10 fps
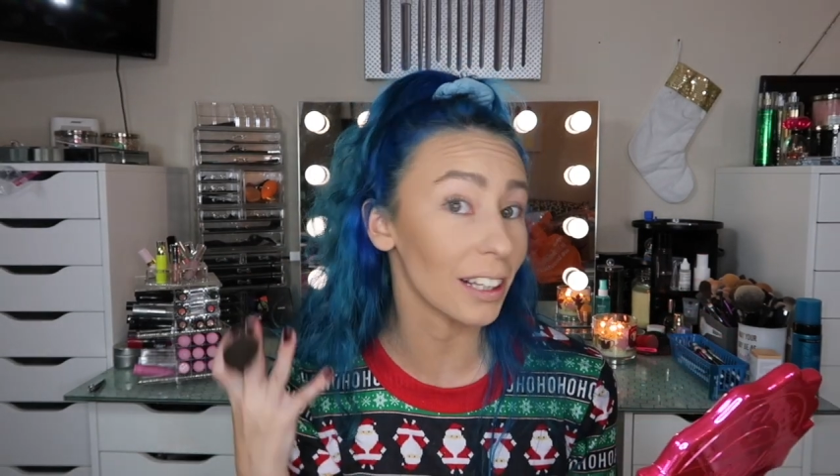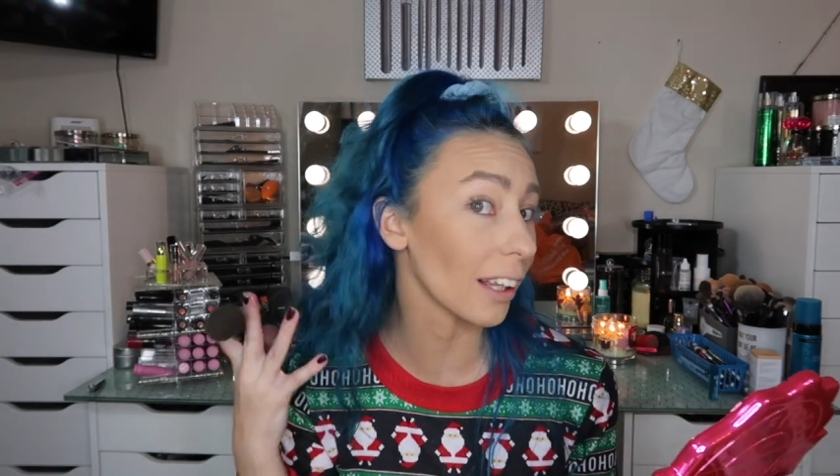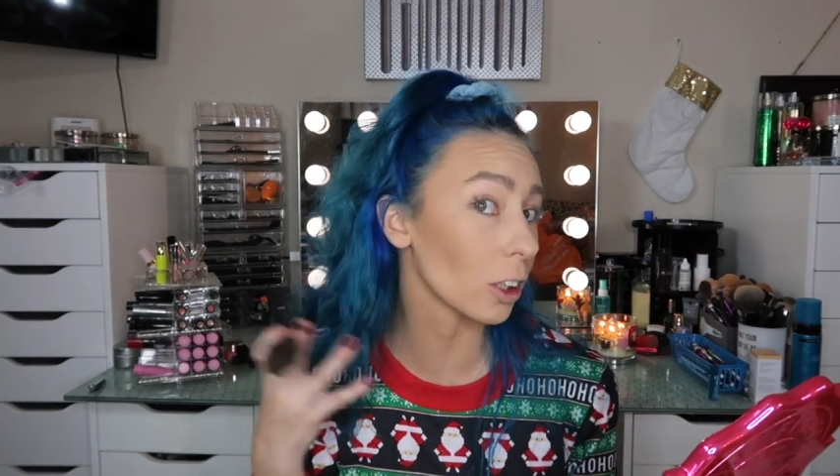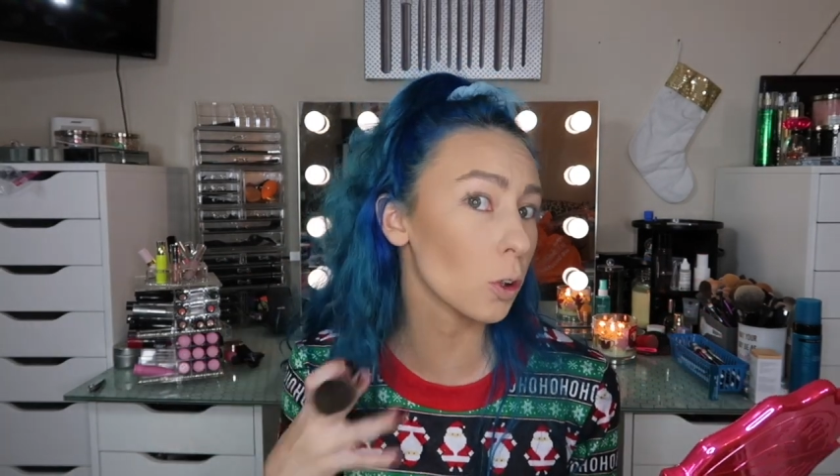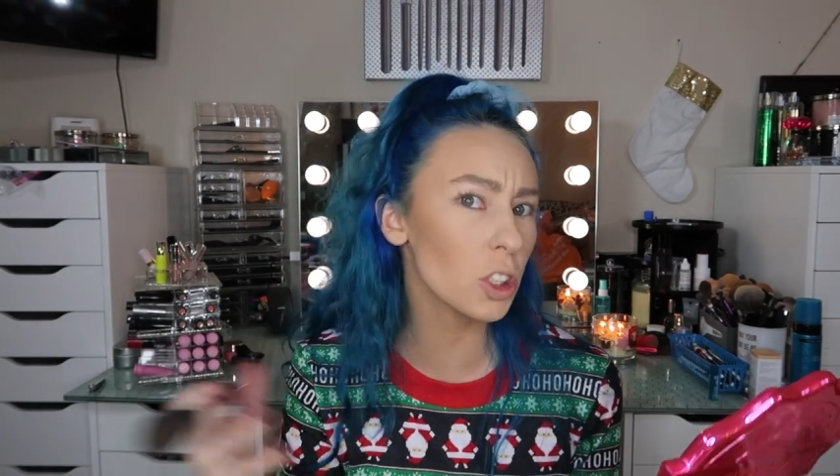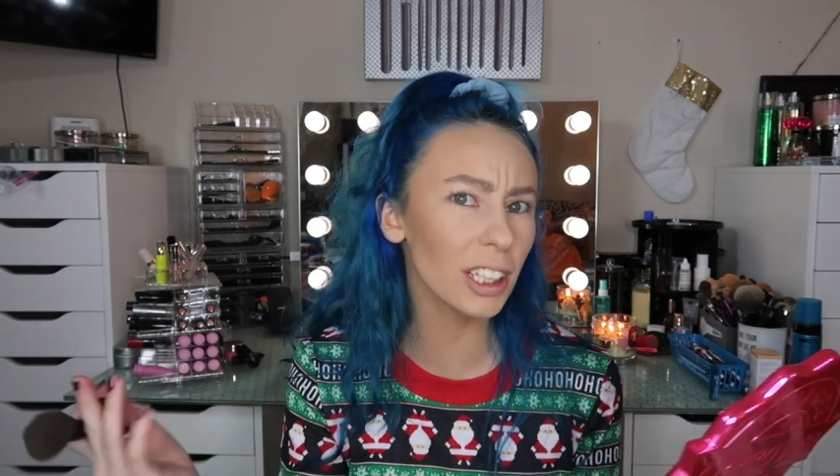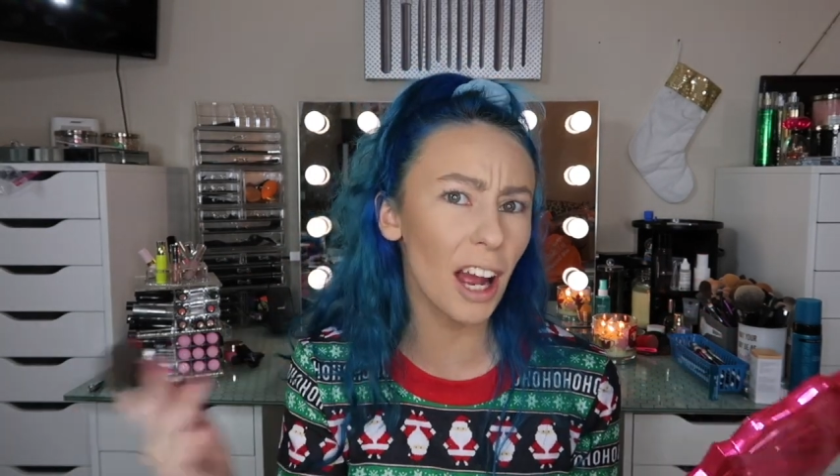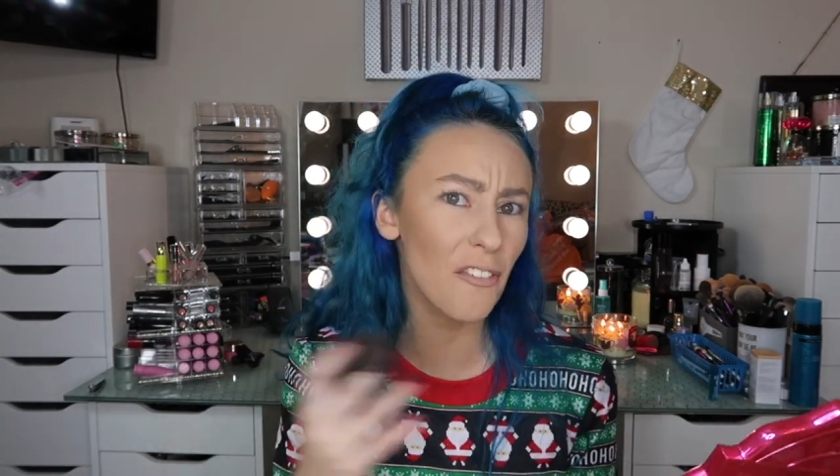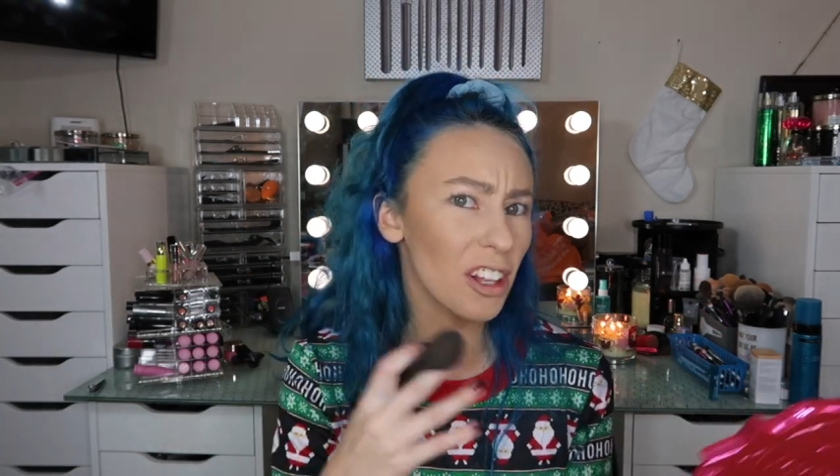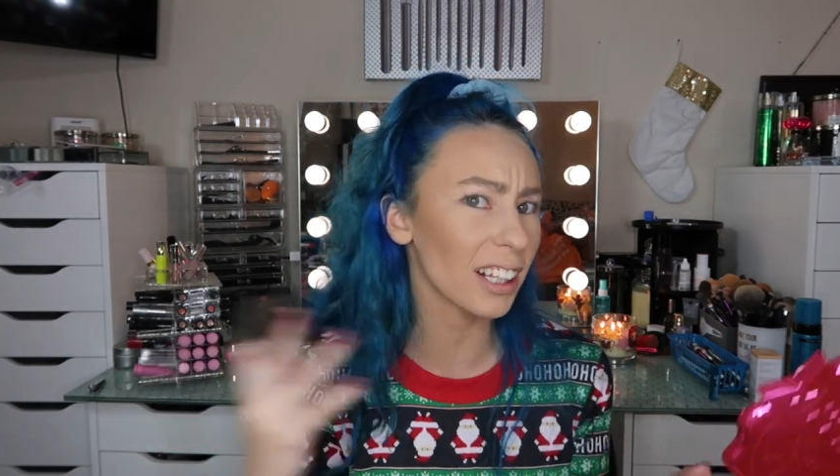Like, usually
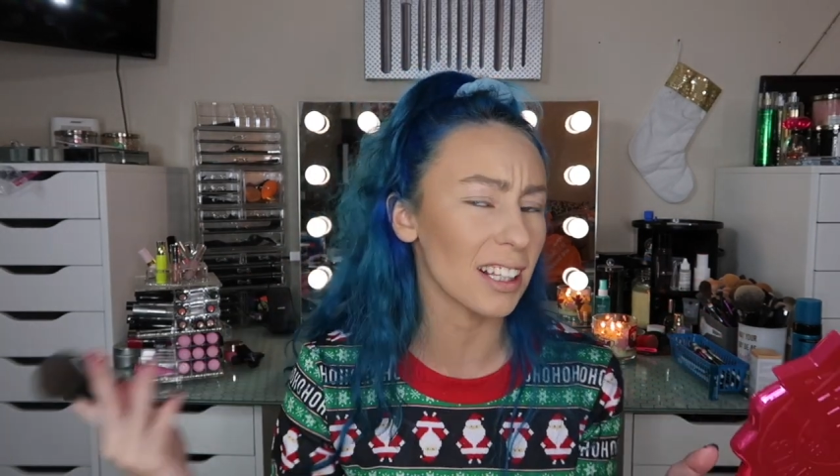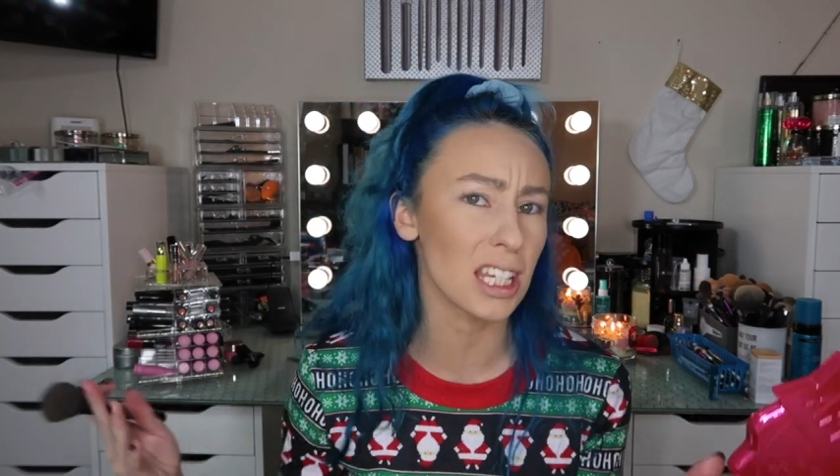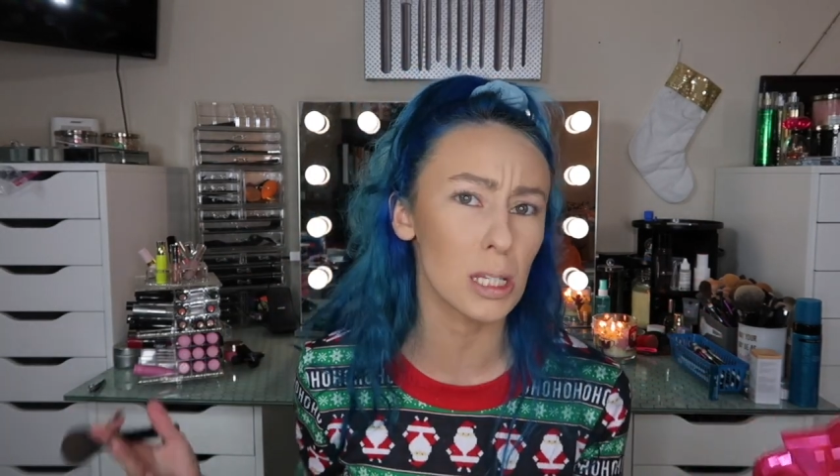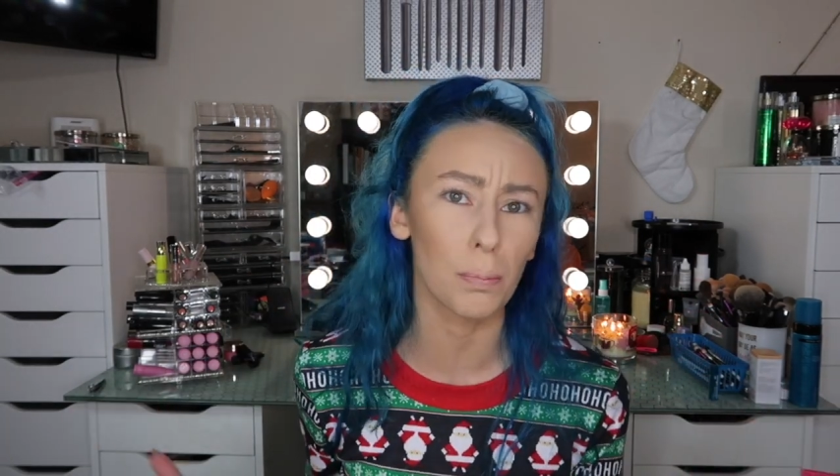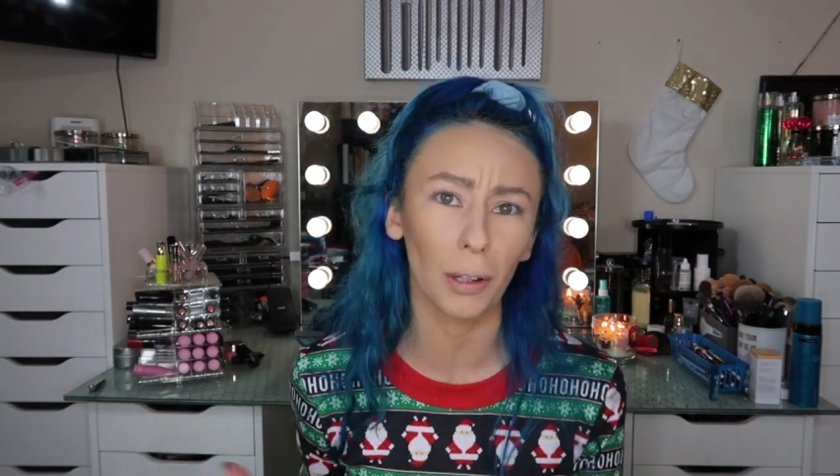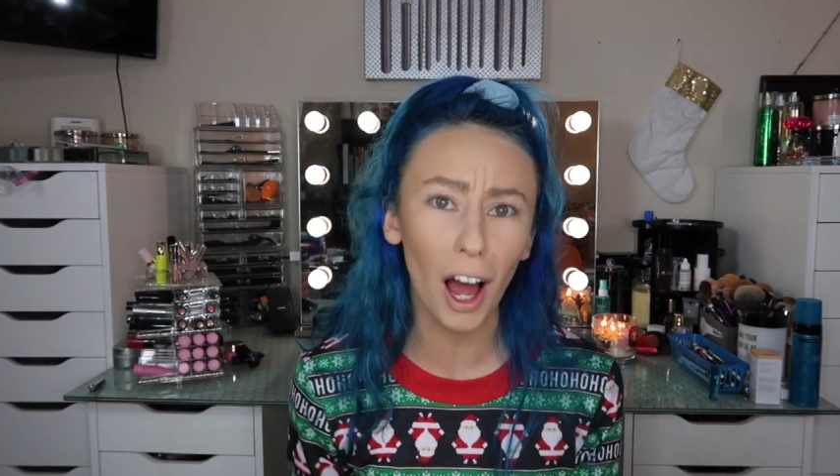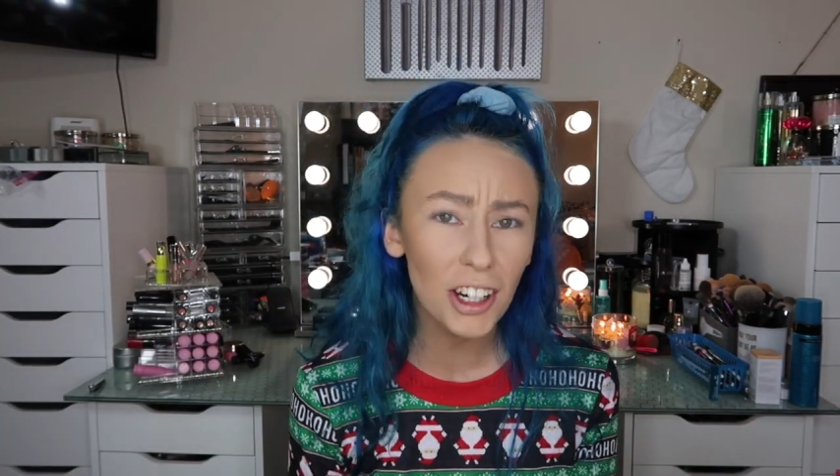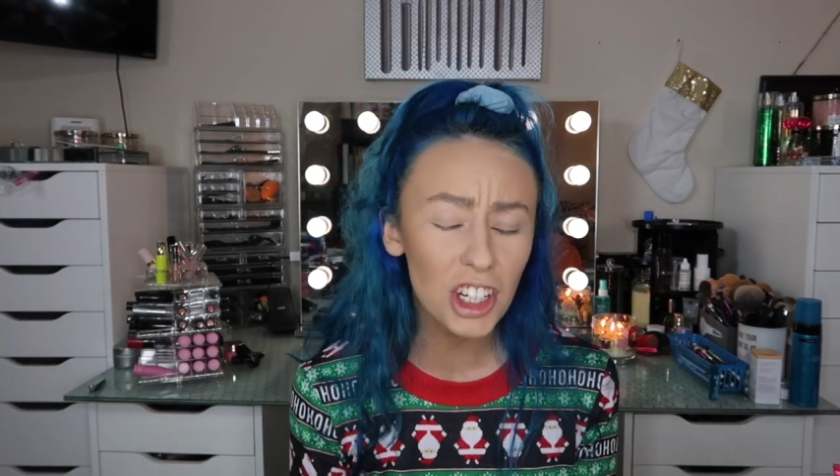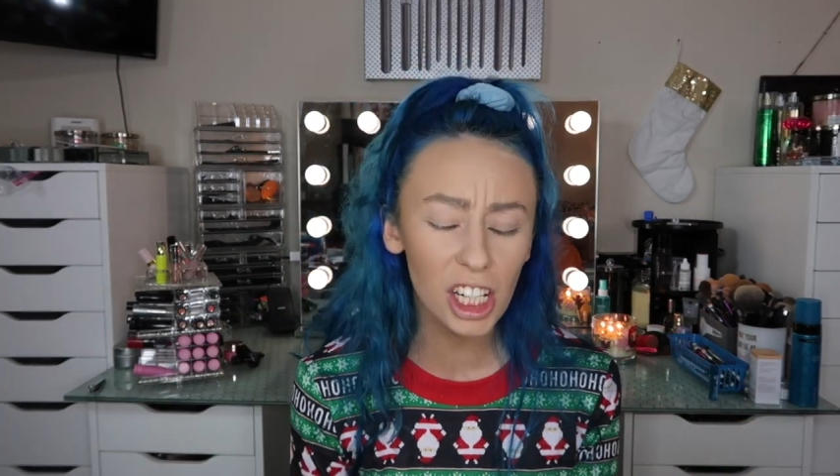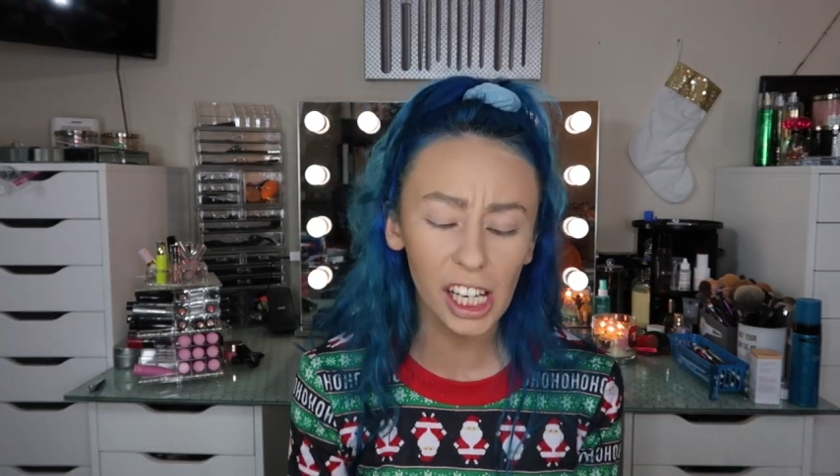I feel like it's
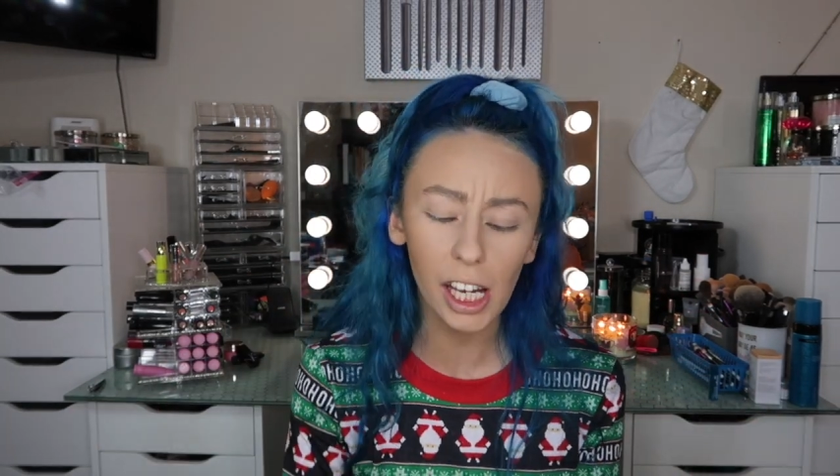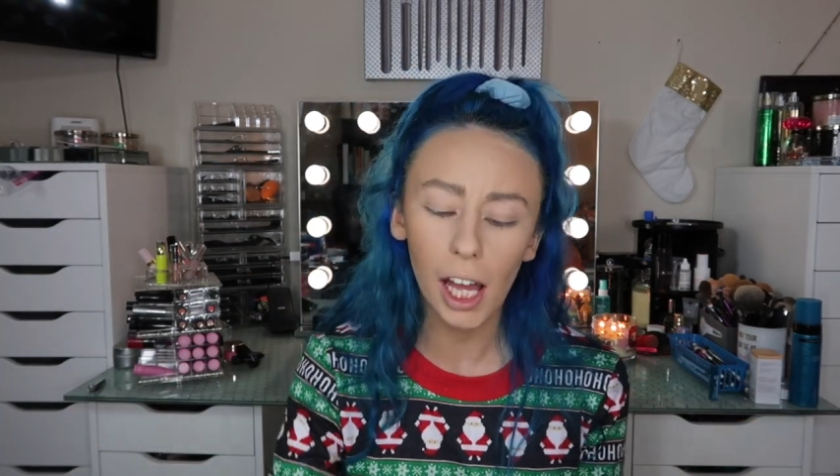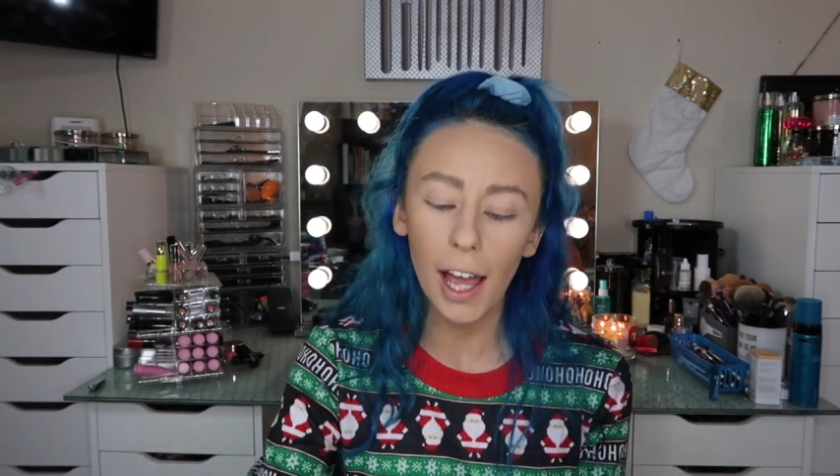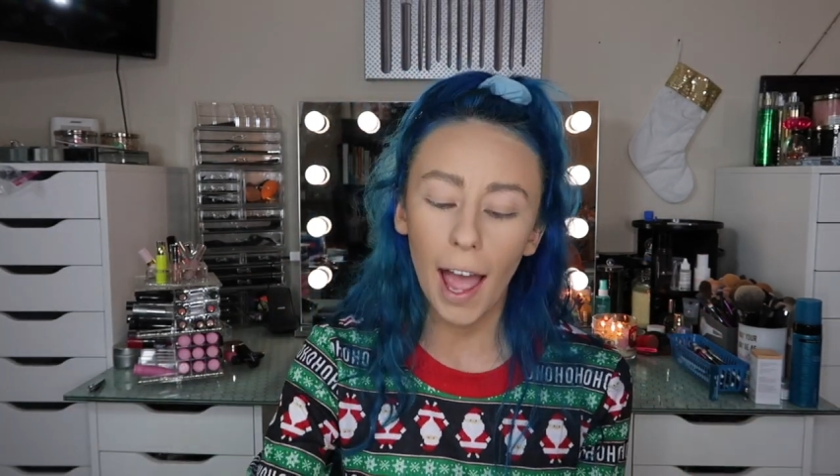splotchy,